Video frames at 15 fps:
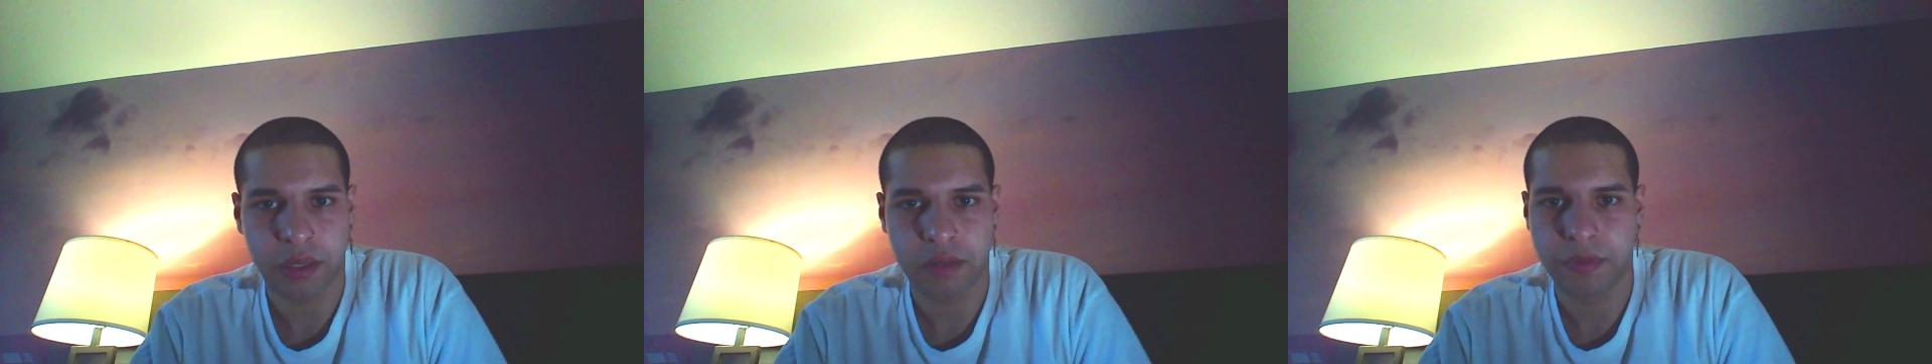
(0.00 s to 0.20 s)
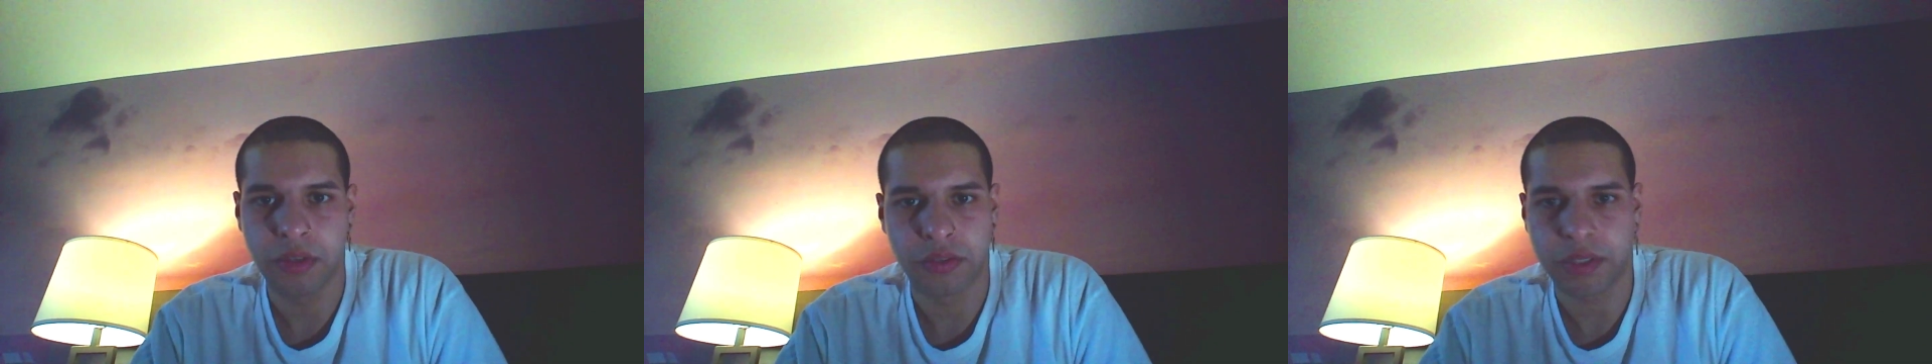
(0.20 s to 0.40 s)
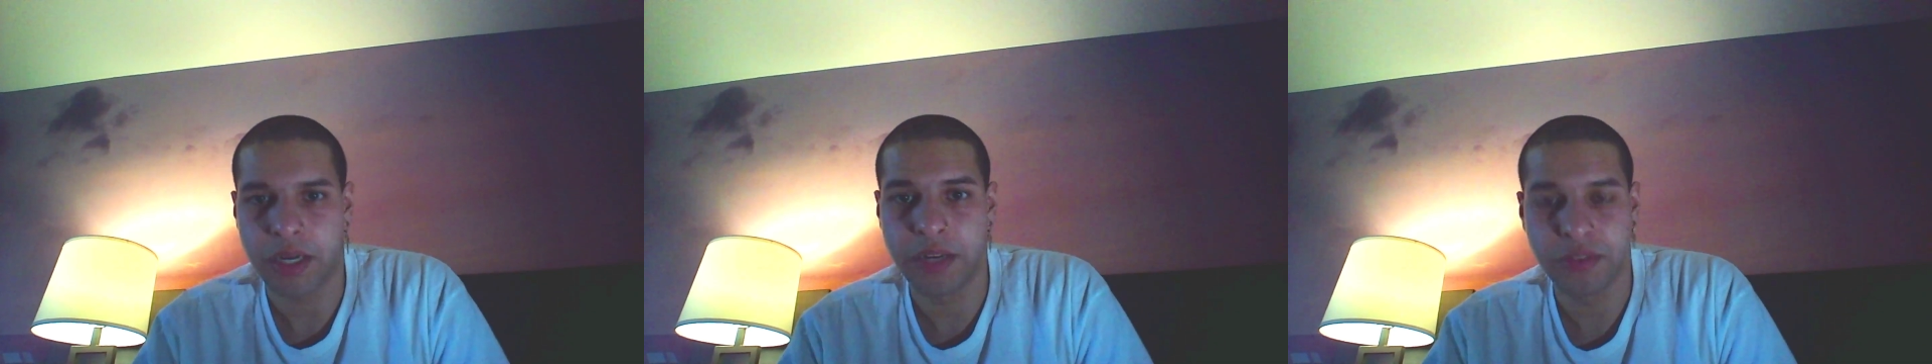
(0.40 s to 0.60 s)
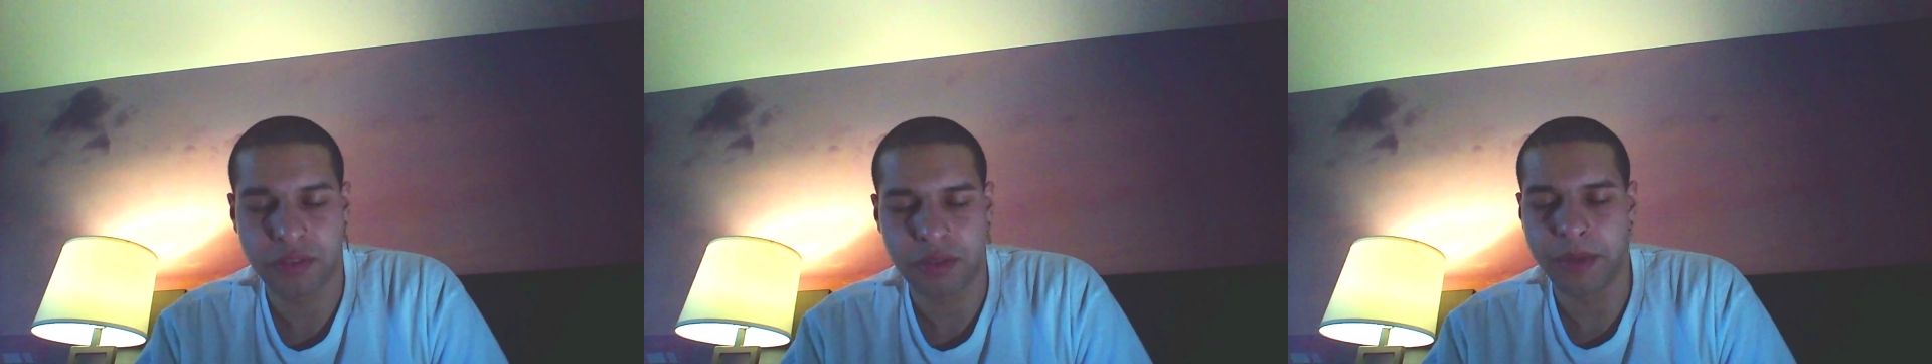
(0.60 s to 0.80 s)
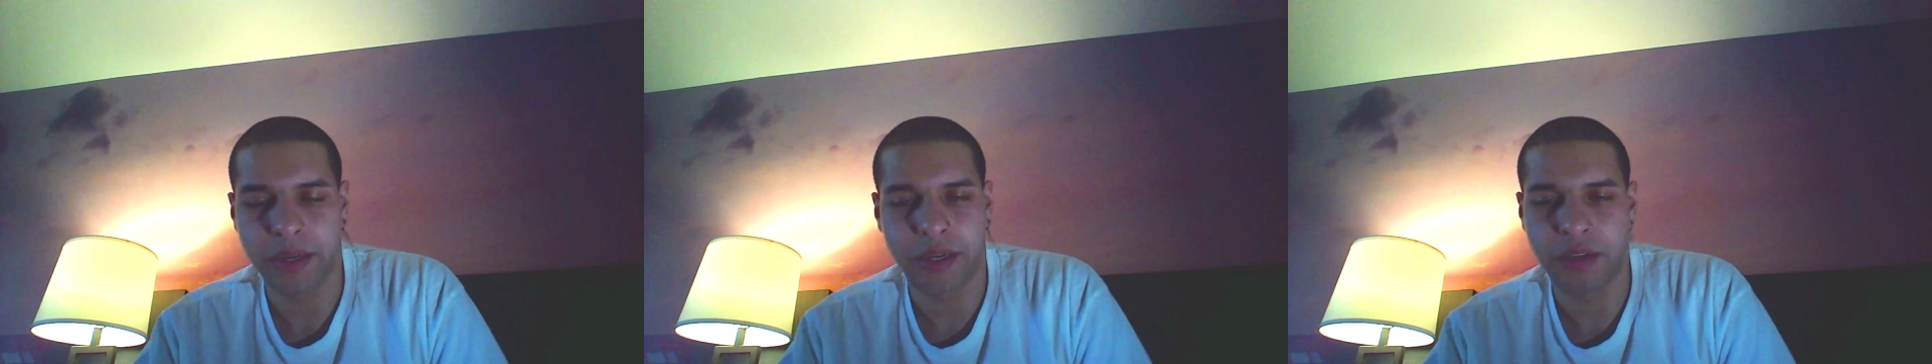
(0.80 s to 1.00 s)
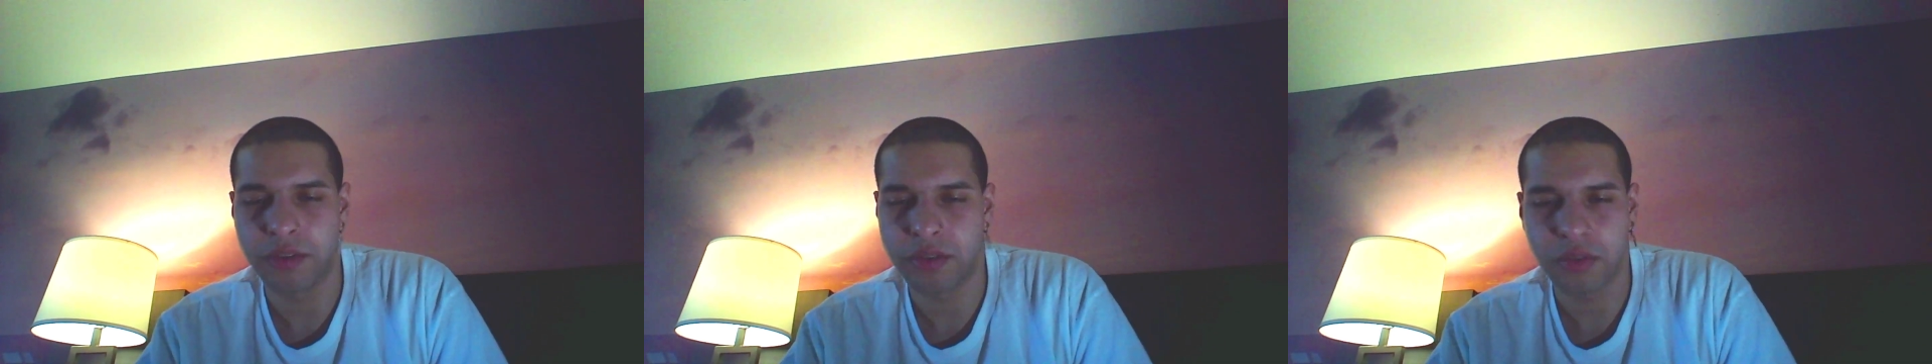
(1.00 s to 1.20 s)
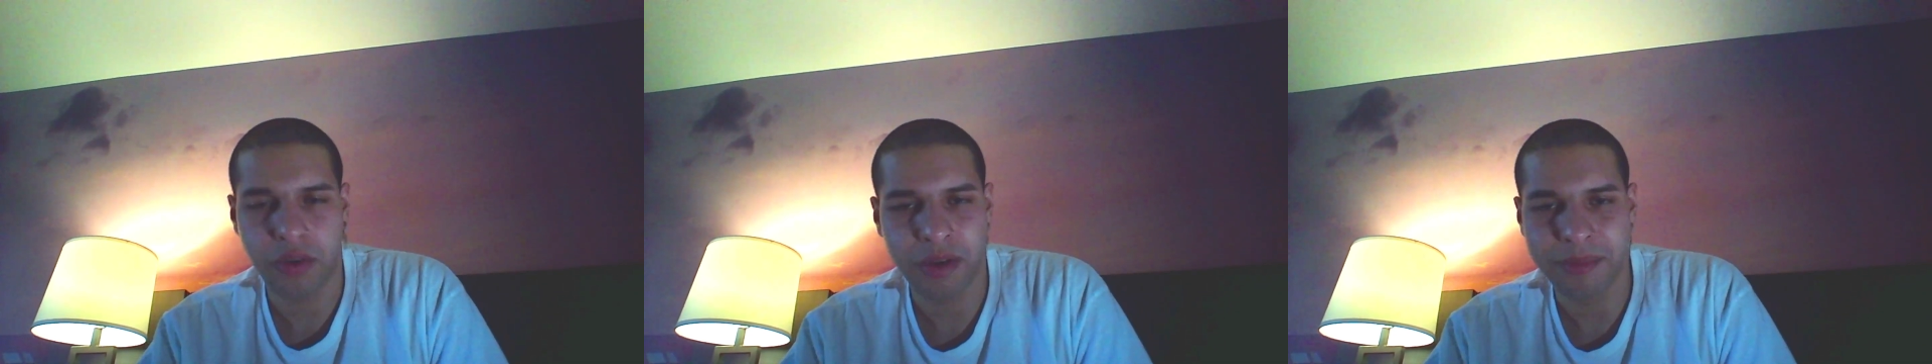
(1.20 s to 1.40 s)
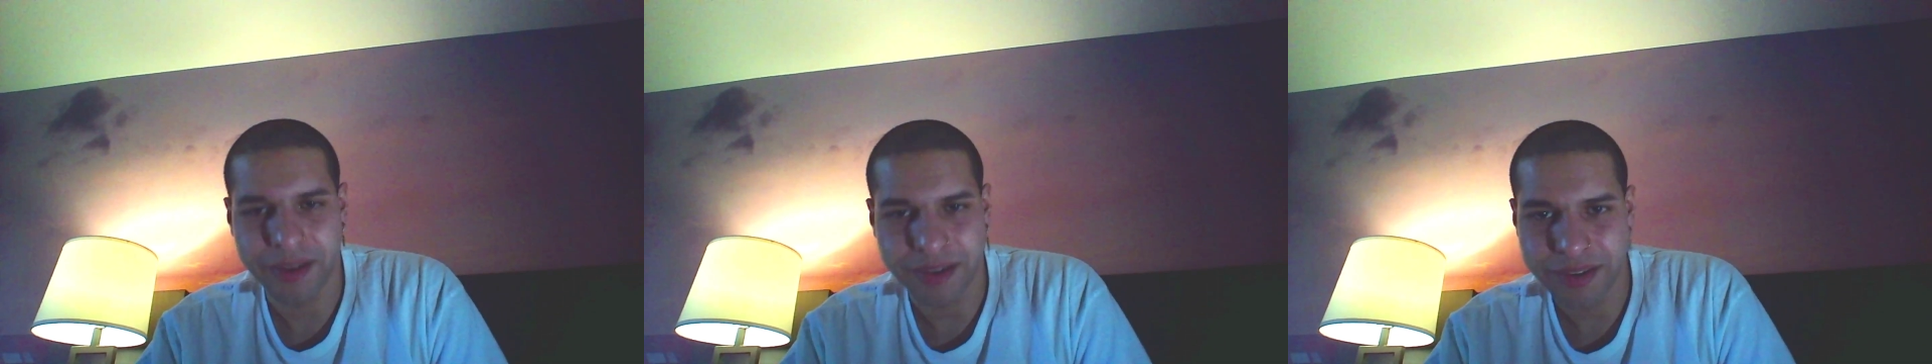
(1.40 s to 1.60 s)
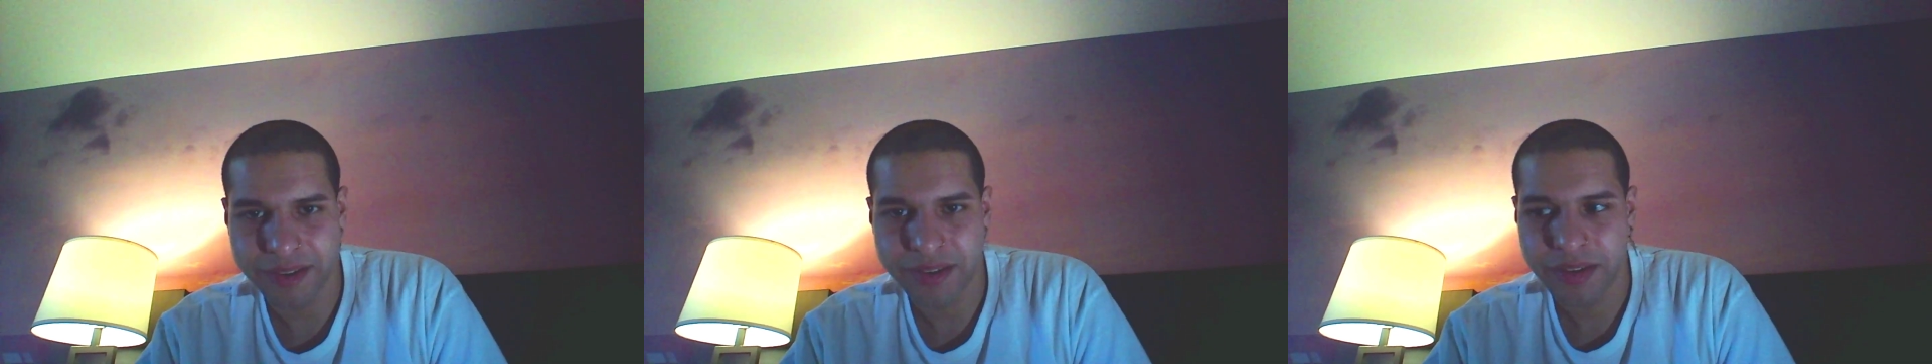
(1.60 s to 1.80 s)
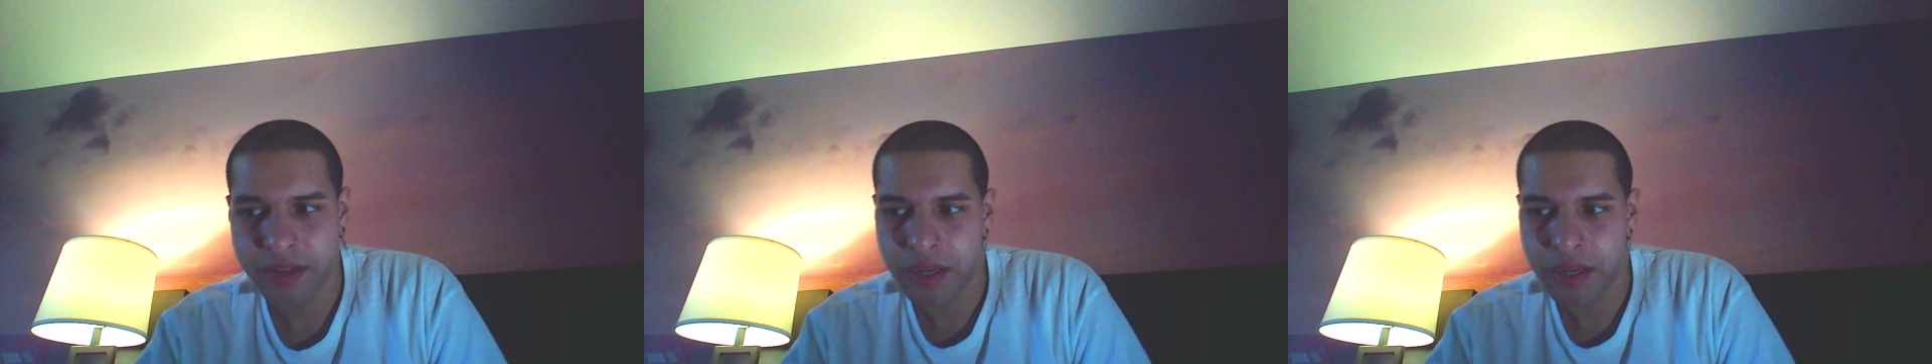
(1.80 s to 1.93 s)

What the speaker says: few signs to make it, so I made it.